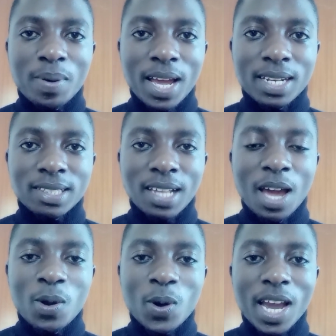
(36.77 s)
plans
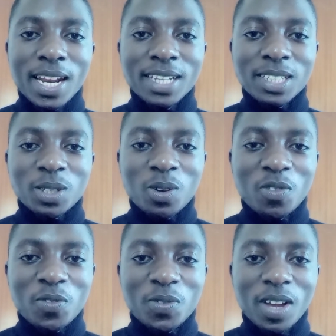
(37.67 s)
an
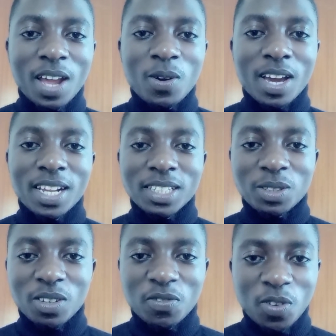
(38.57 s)

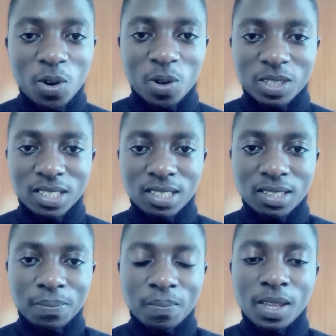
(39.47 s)
organization follows
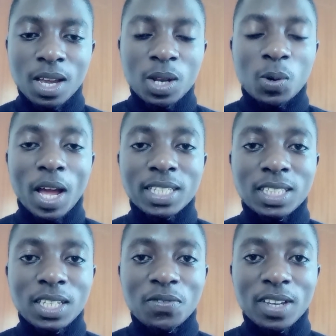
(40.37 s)
to
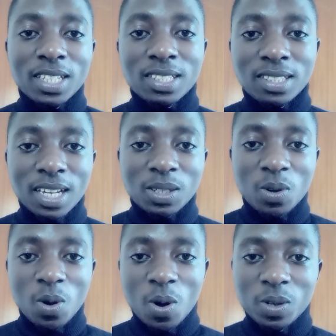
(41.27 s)
achieve its set
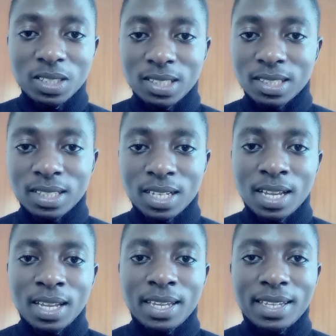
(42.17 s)
goals.
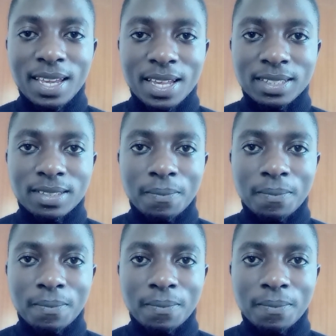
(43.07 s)
Yes.